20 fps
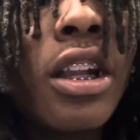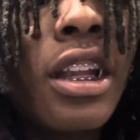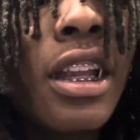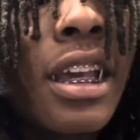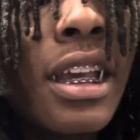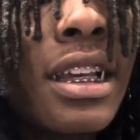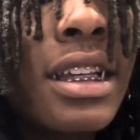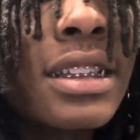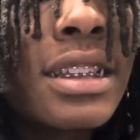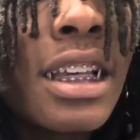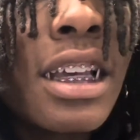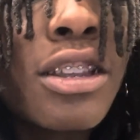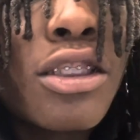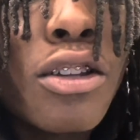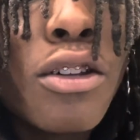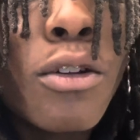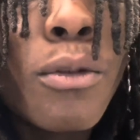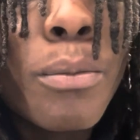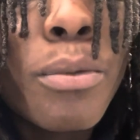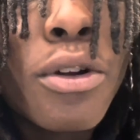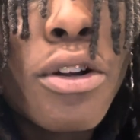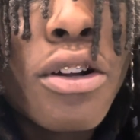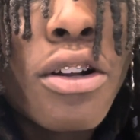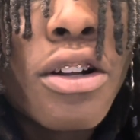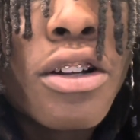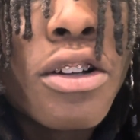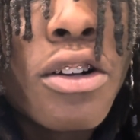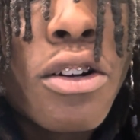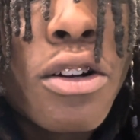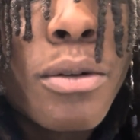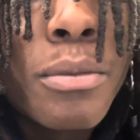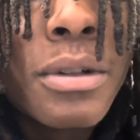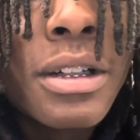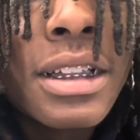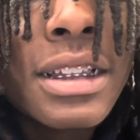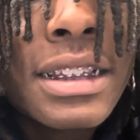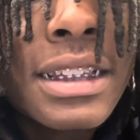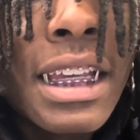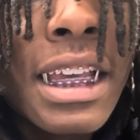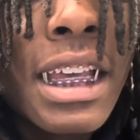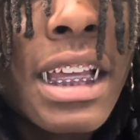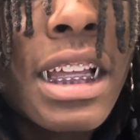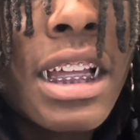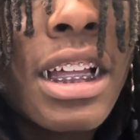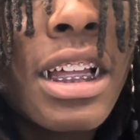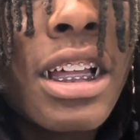days after the Pearl Harbor attack,